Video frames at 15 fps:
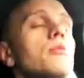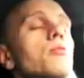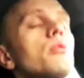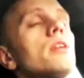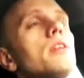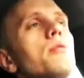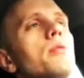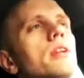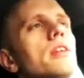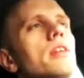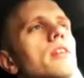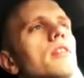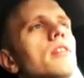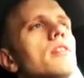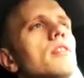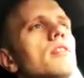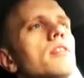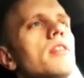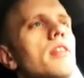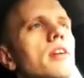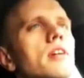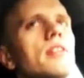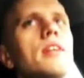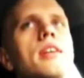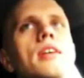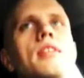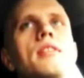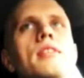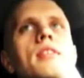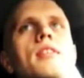really, really think that